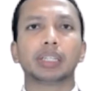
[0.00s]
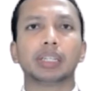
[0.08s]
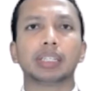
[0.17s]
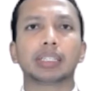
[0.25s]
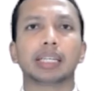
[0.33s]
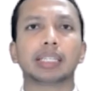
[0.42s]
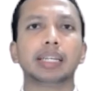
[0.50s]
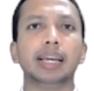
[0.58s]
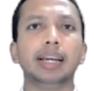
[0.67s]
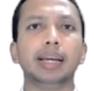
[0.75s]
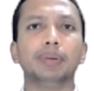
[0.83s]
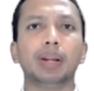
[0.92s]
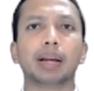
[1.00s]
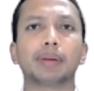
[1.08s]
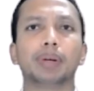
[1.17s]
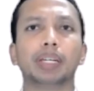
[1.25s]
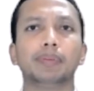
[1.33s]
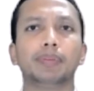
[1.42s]
sustainable
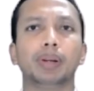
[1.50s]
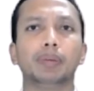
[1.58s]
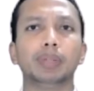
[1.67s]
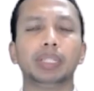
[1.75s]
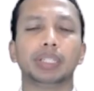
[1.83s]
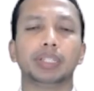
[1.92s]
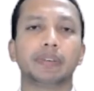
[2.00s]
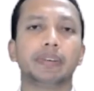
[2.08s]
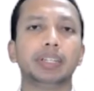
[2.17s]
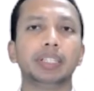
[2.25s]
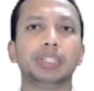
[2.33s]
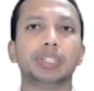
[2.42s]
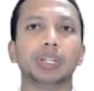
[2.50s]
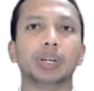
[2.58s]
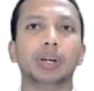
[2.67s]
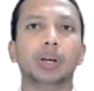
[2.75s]
urban development strategy